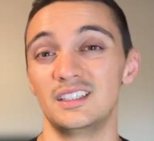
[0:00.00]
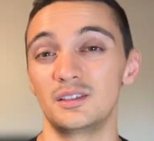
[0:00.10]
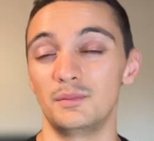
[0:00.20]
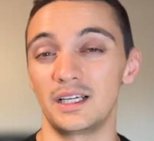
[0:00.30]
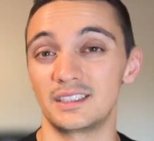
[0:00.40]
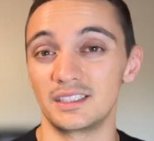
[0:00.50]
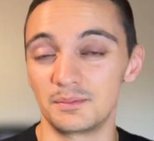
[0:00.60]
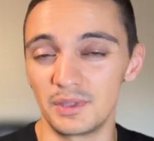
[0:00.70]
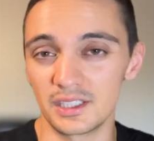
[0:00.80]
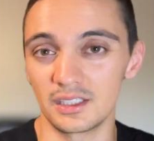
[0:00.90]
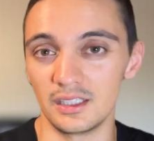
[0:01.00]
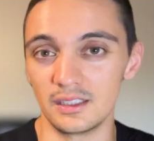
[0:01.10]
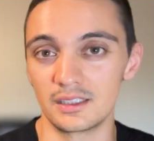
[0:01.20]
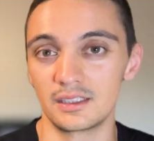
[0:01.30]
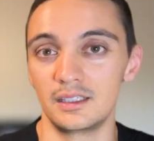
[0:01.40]
So my suspicion
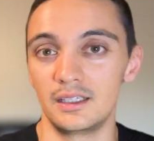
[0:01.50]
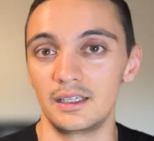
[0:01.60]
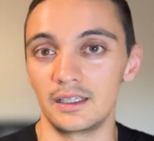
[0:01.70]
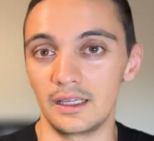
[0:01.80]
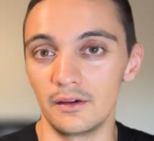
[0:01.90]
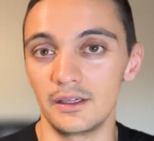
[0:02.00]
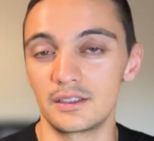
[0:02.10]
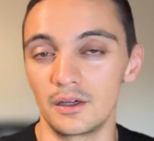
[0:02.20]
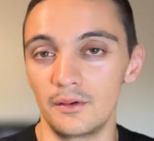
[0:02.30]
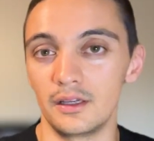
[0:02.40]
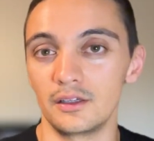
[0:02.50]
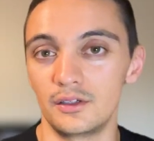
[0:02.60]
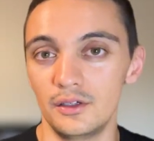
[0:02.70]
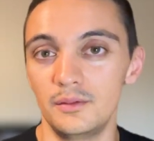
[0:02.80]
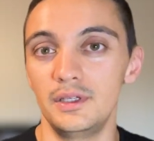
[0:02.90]
is Garry Tonon
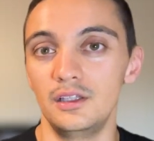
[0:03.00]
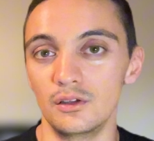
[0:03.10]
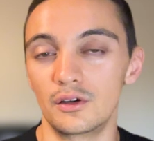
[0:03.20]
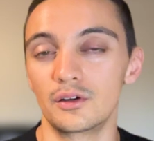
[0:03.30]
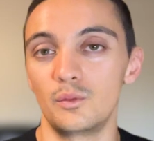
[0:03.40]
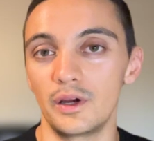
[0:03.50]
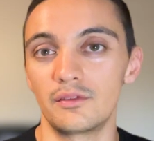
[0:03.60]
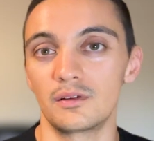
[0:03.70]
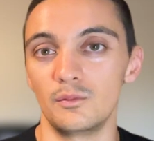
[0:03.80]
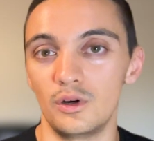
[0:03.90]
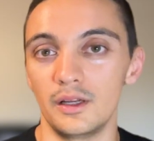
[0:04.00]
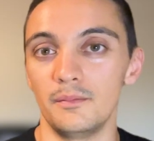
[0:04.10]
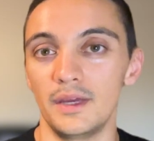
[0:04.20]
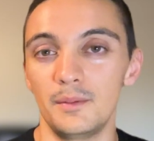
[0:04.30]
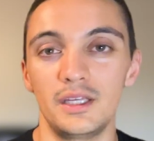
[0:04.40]
could be lured away from one.
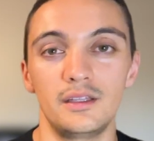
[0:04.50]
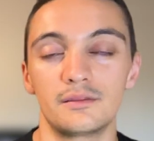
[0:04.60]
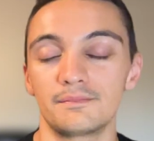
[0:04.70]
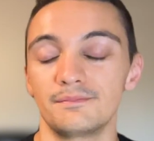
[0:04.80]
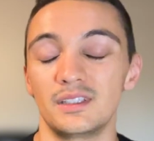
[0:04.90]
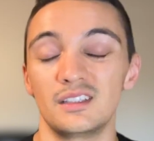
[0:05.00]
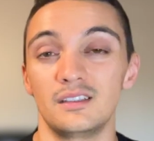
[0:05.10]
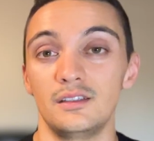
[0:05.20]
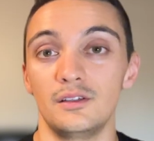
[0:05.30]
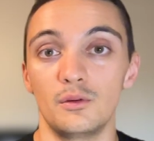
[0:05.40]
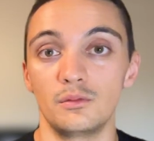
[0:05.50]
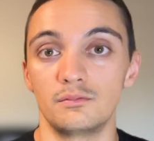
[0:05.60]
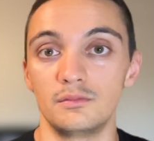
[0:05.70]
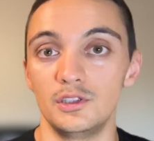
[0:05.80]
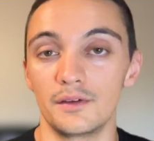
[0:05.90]
Maybe, you know,
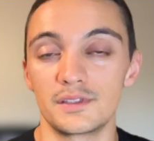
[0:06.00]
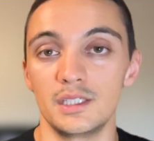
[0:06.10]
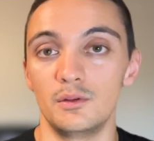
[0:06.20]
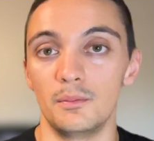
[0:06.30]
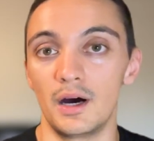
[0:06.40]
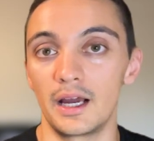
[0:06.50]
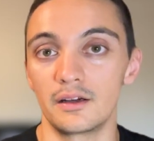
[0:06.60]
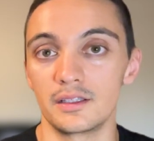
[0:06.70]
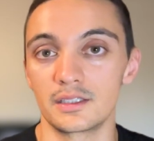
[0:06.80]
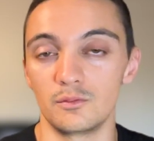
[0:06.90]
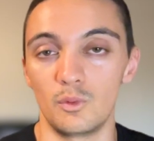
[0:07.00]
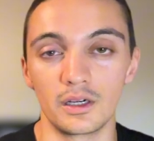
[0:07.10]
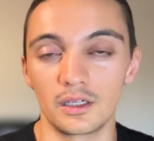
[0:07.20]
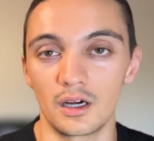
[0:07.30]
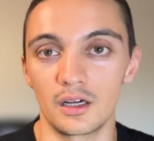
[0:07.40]
UFC will buy out his
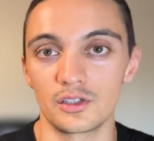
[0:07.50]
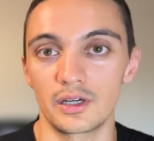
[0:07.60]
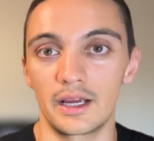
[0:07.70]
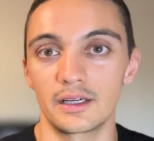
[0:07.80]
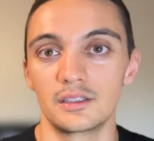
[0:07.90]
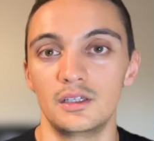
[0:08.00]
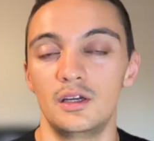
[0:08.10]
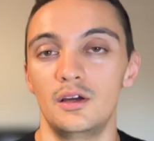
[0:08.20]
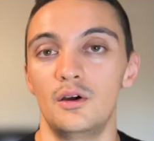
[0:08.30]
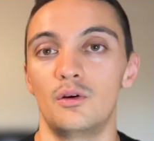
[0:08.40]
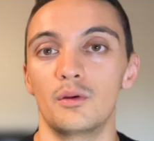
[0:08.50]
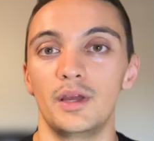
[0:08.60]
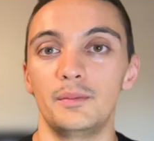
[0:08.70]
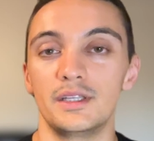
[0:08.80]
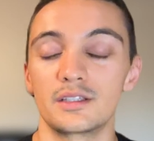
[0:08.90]
one contract, or
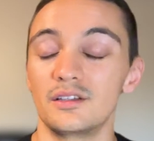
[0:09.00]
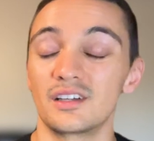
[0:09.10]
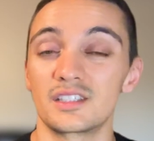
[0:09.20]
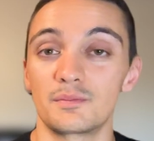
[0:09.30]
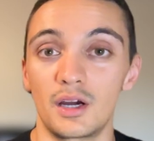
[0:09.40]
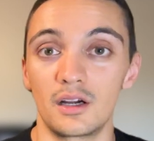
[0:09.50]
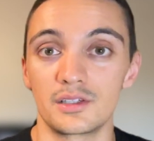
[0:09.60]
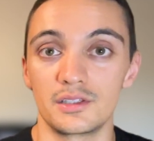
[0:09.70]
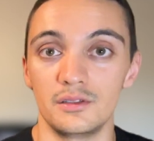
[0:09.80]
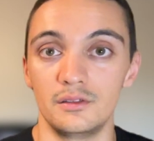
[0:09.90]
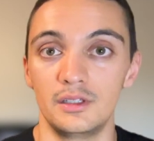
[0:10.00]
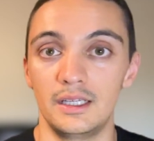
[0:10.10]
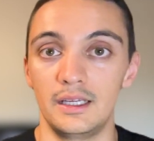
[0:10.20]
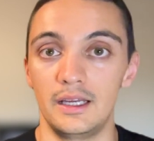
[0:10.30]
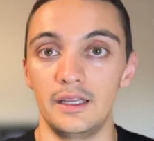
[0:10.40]
maybe it's going to expire soon
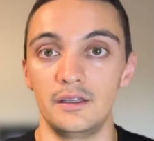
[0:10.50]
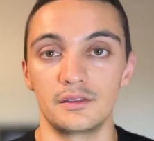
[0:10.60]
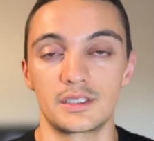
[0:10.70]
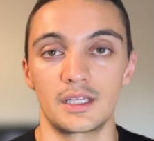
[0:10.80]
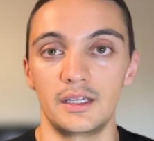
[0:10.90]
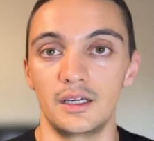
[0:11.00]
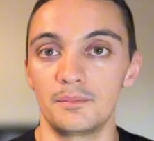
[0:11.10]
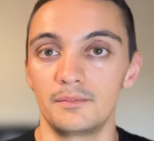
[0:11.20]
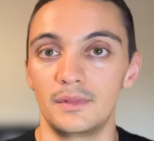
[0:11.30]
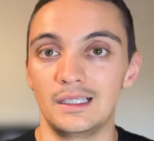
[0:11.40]
and he'll sign up.